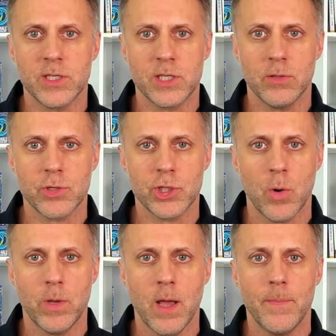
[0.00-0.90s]
still
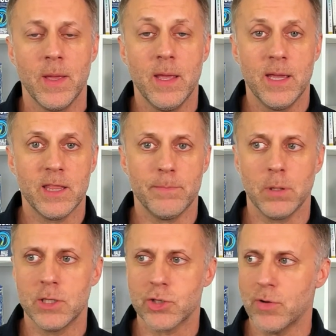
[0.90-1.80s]
showing up in the
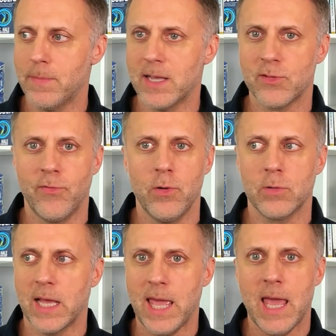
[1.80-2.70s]
bloodstream as food.
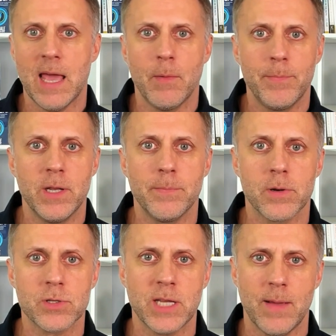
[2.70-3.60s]
Like, hey, I'm a peanut butter
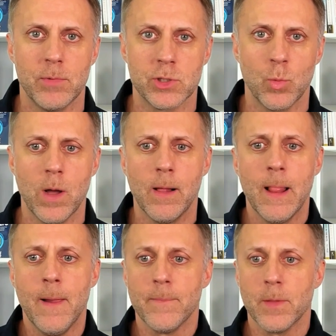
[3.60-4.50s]
sandwich. Well,
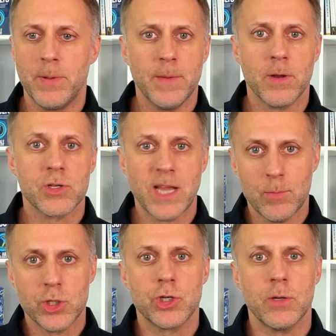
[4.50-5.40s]
peanut butter
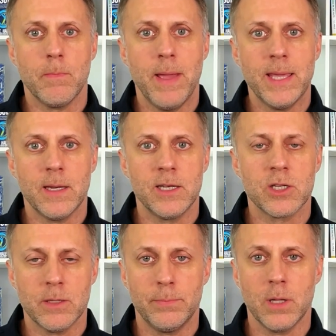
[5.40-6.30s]
sandwich shouldn't make it into
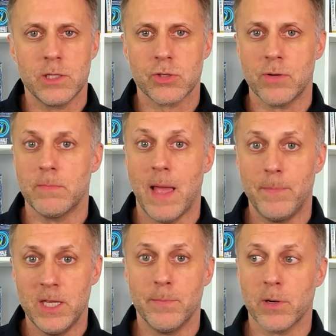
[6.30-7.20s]
the bloodstream. That
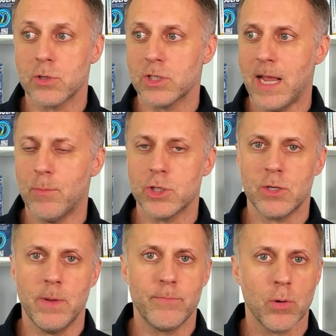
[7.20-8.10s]
peanut butter sandwich
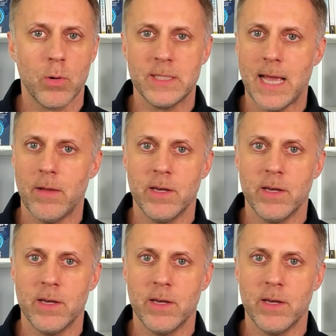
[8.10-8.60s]
should be broken down